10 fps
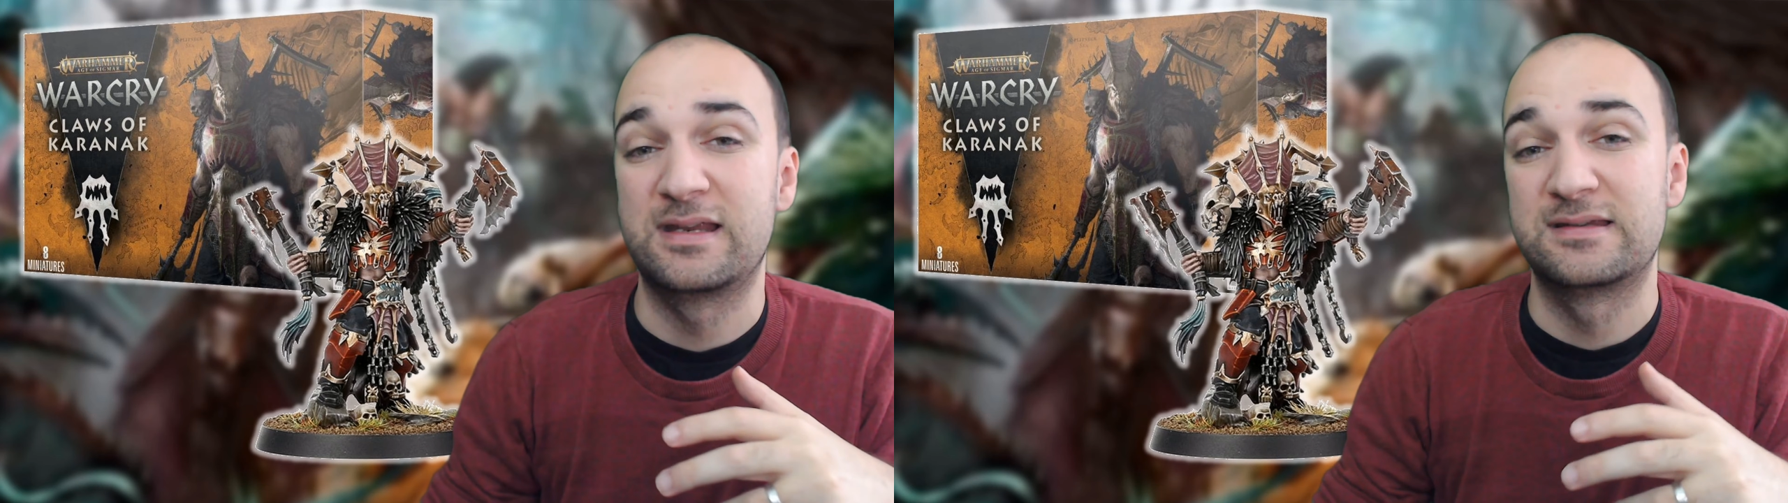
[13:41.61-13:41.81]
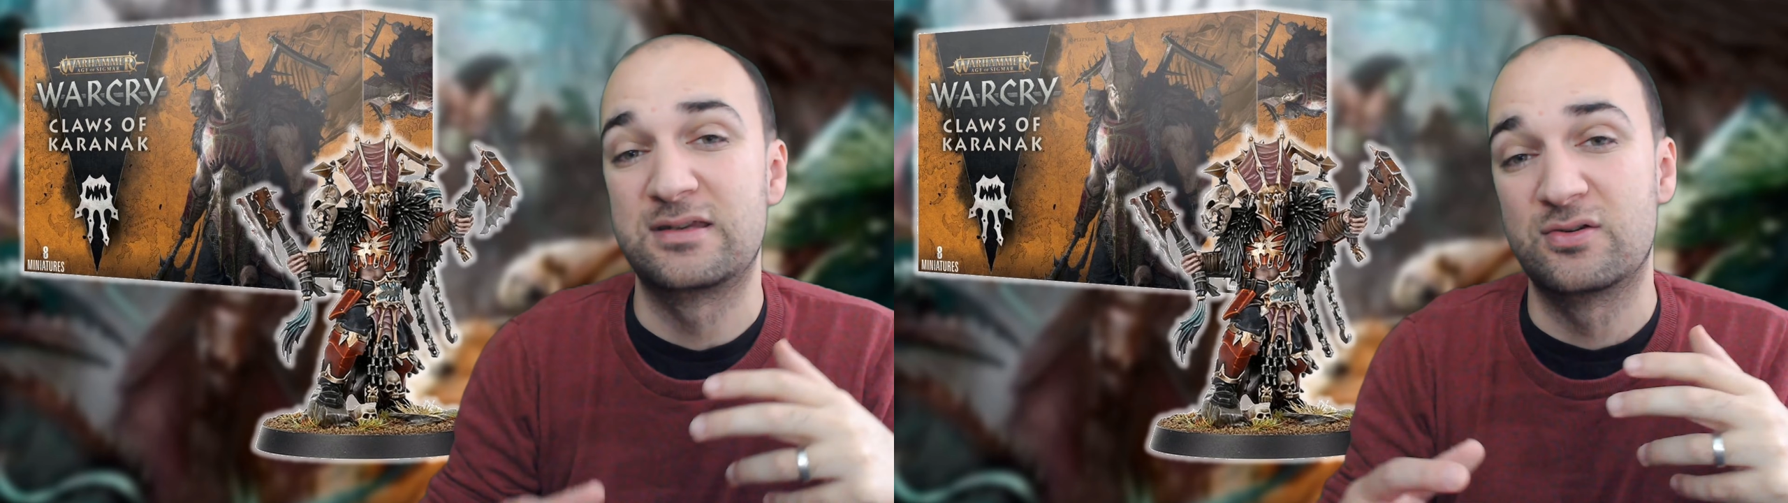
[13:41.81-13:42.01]

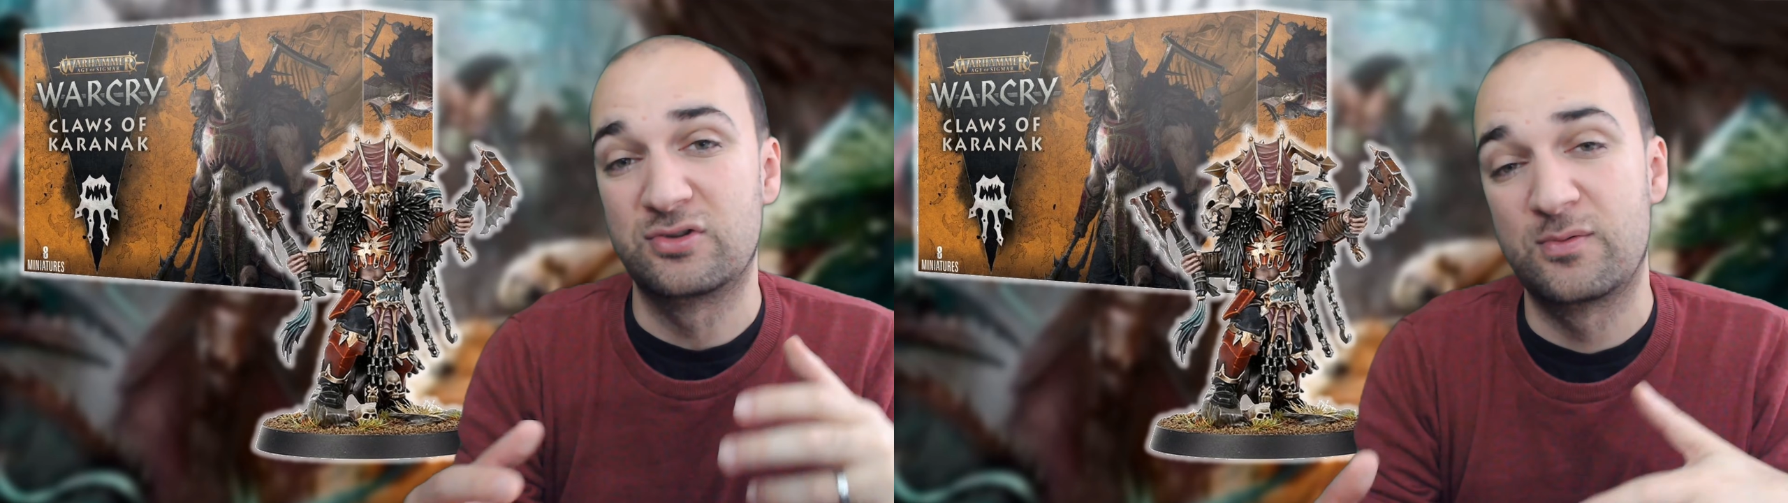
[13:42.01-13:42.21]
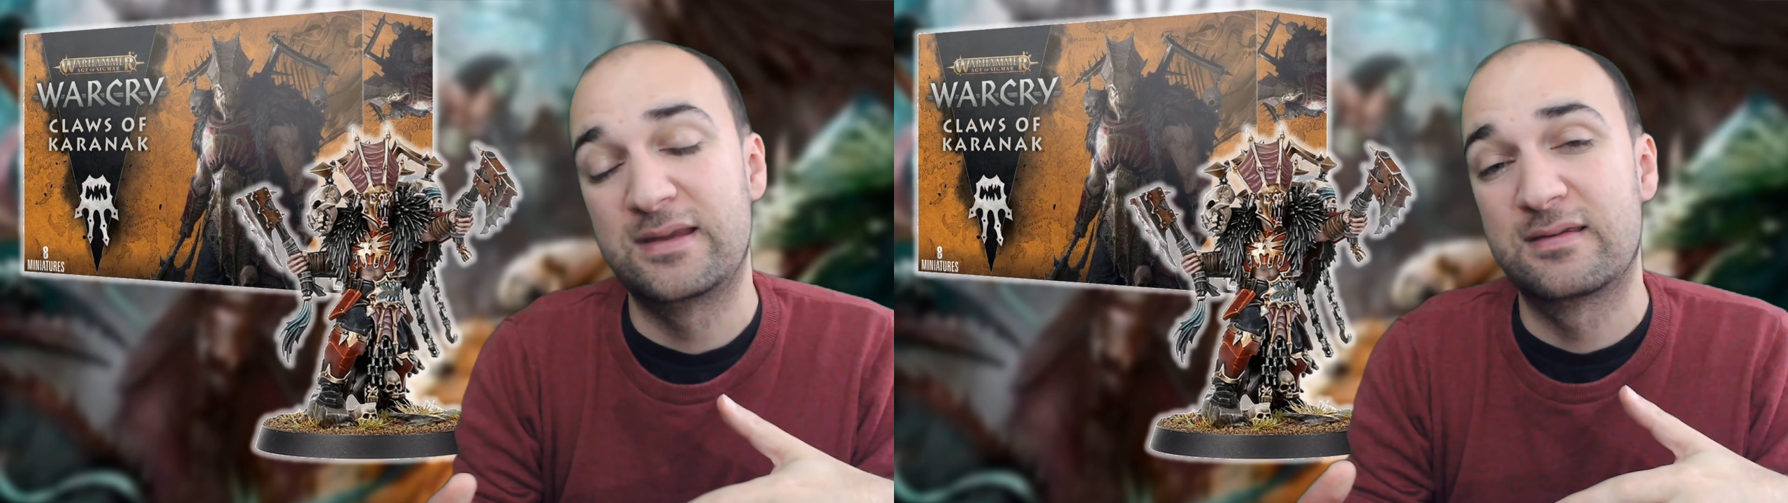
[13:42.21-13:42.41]
it is that you're
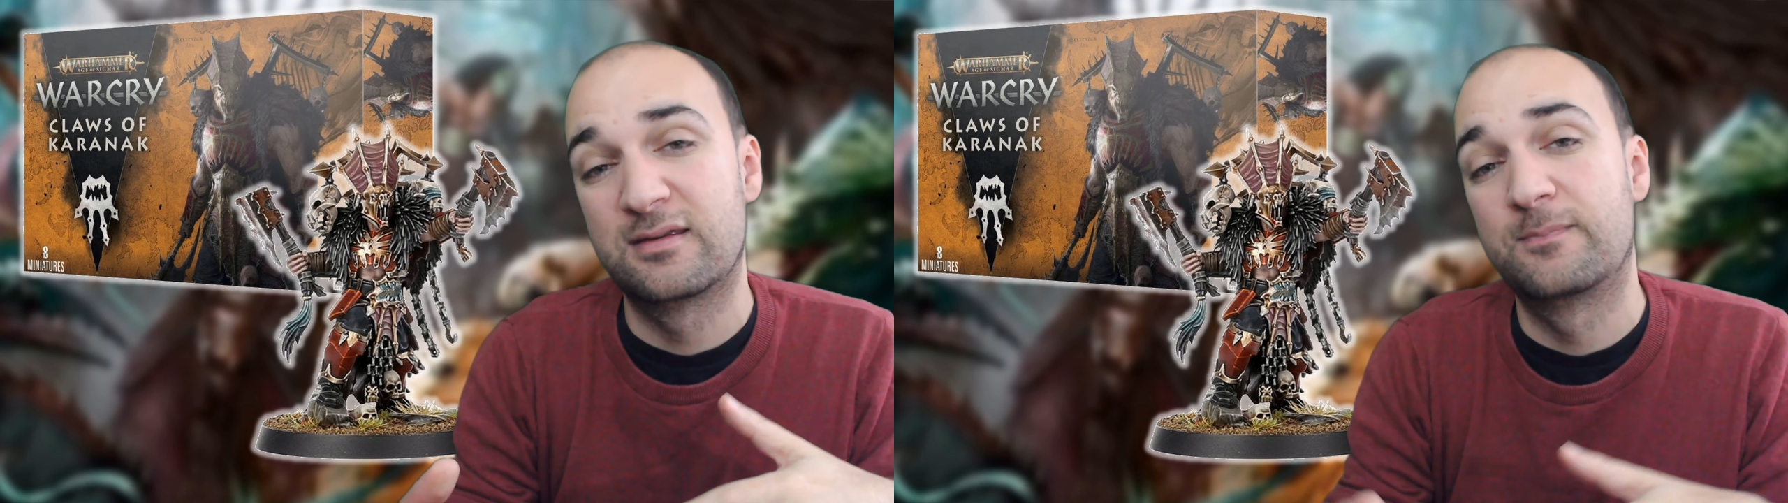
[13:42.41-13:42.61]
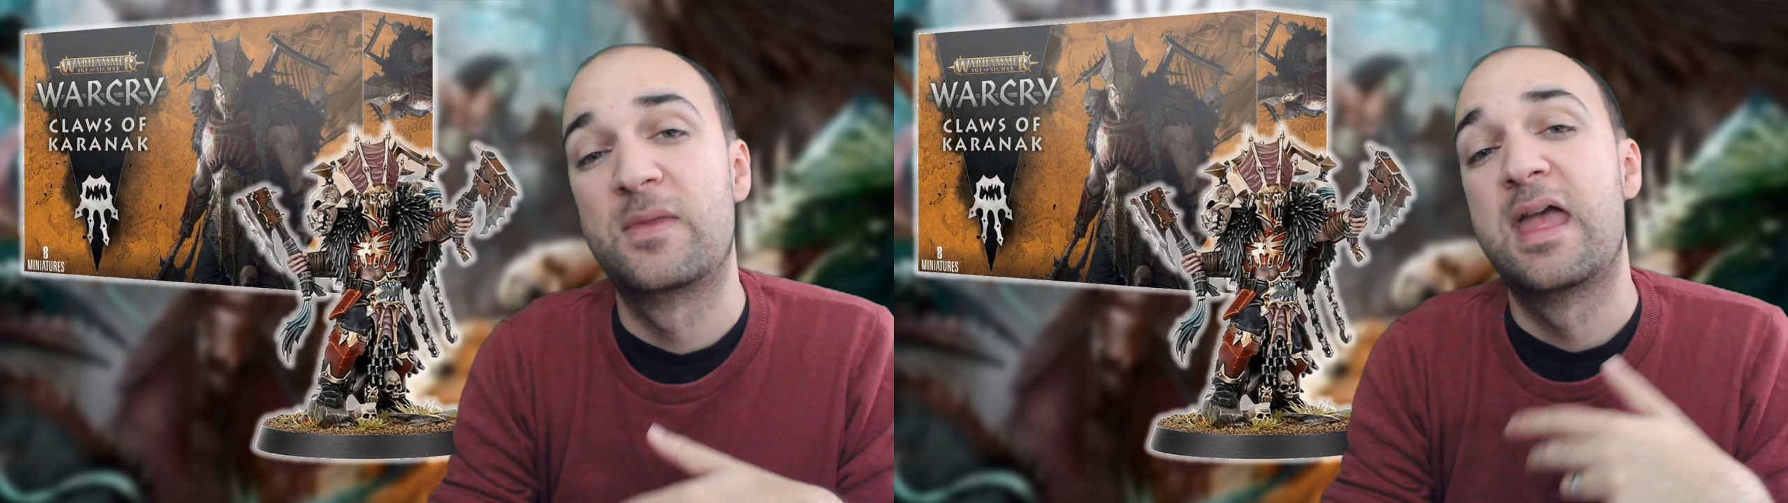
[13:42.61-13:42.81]
doing to
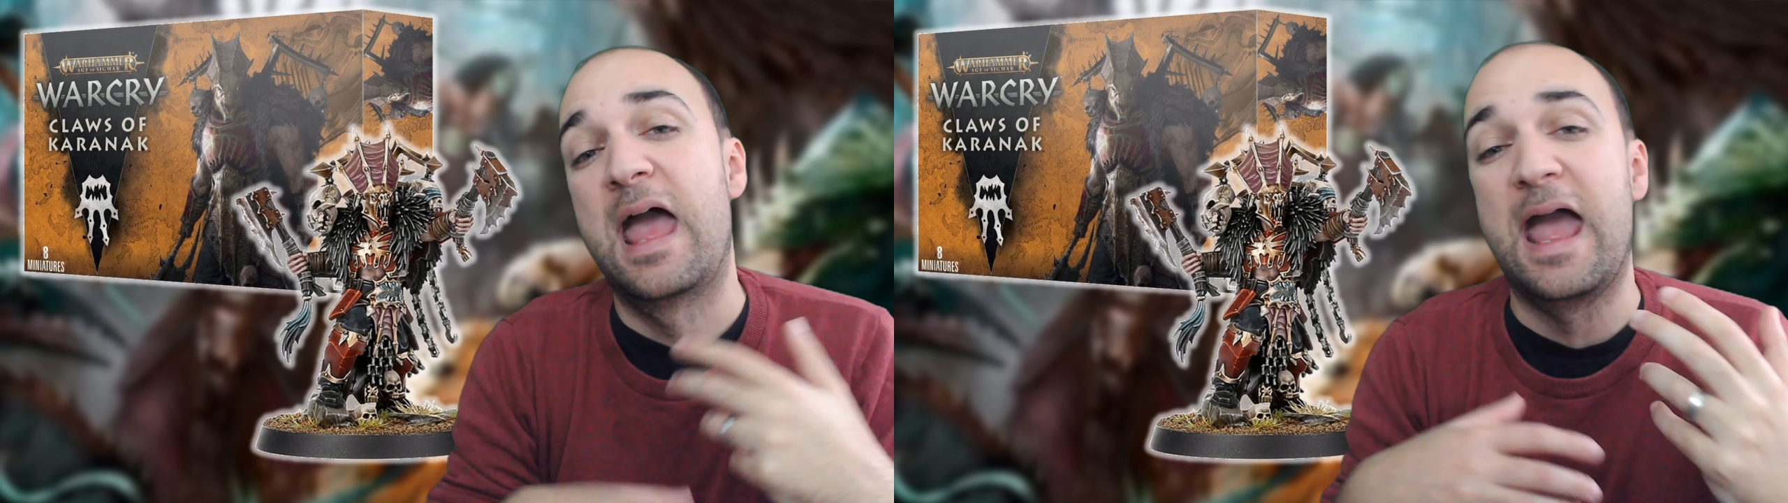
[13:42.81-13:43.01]
them,